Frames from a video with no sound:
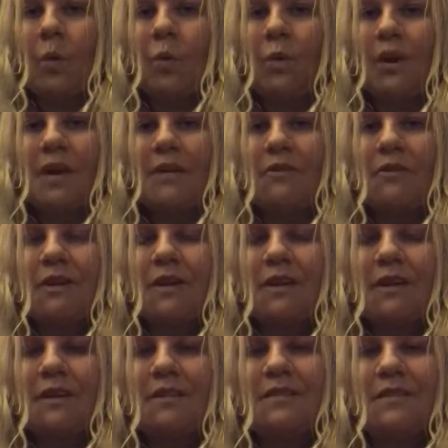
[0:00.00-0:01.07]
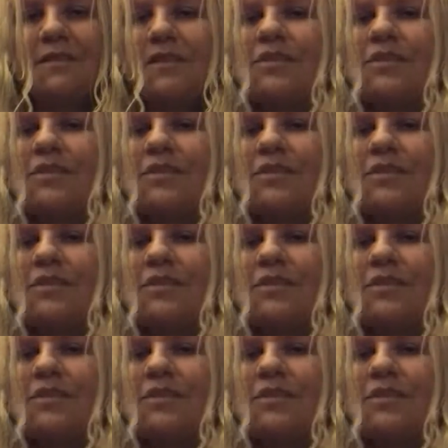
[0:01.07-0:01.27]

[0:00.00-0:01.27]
whatever it is,